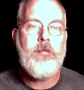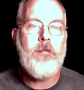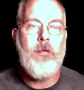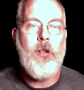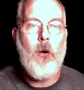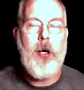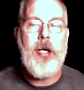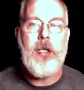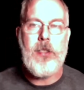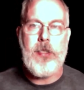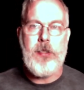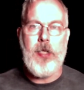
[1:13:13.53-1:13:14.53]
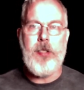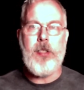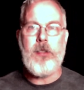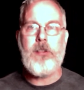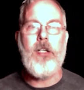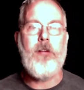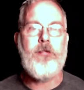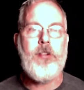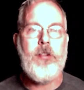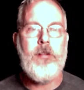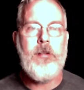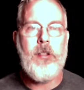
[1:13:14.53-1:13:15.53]
no alienating self
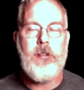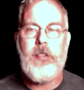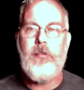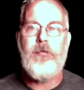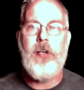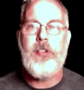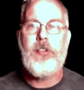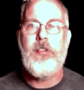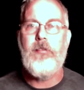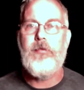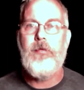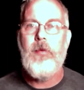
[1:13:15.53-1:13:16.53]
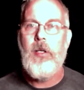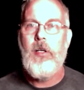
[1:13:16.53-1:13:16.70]
mm, defensive